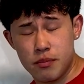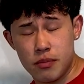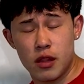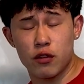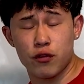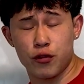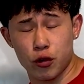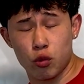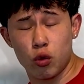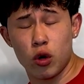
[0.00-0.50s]

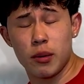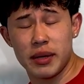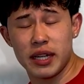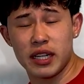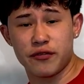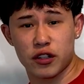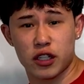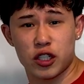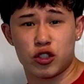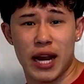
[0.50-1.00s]
for women
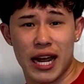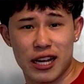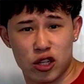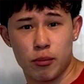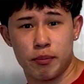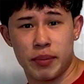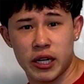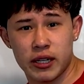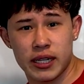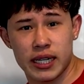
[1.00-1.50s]
for track their
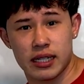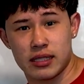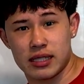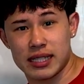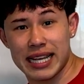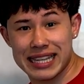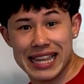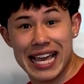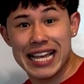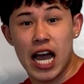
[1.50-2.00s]
periods.
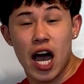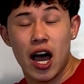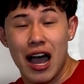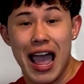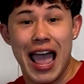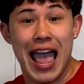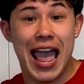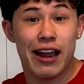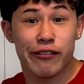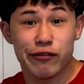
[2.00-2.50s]
Like, they got
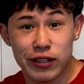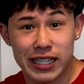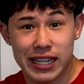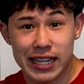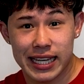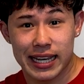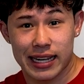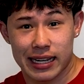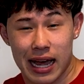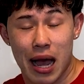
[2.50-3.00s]

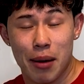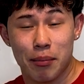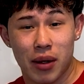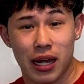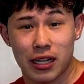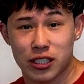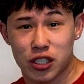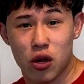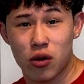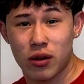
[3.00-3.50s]
everything. I'm
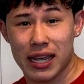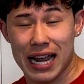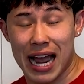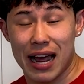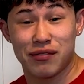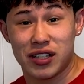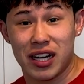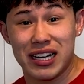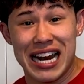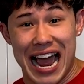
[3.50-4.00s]
not joking. I've
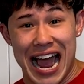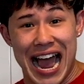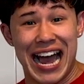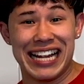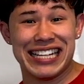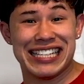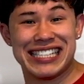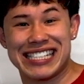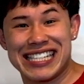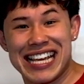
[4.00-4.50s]
done
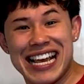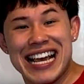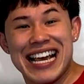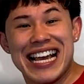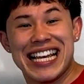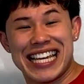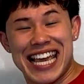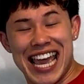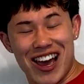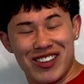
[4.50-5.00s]

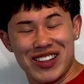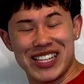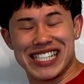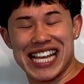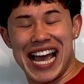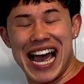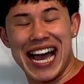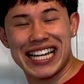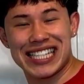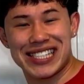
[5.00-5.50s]
countless
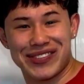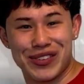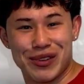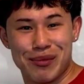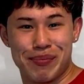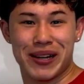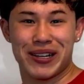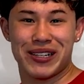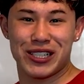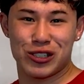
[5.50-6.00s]
ads for
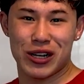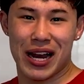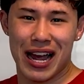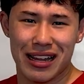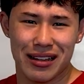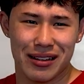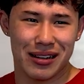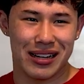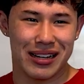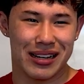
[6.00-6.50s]
period
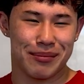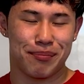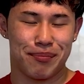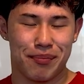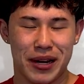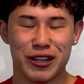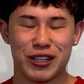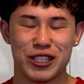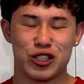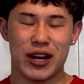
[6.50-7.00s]

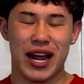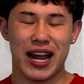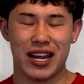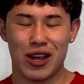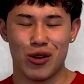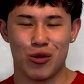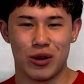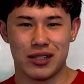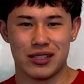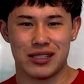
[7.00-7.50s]

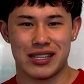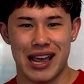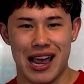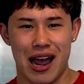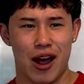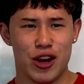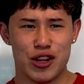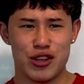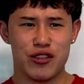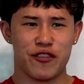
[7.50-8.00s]
tracking ones.
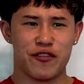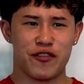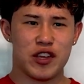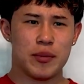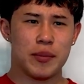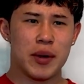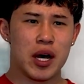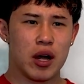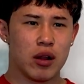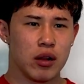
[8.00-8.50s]
Are you a
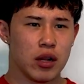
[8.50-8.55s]
female?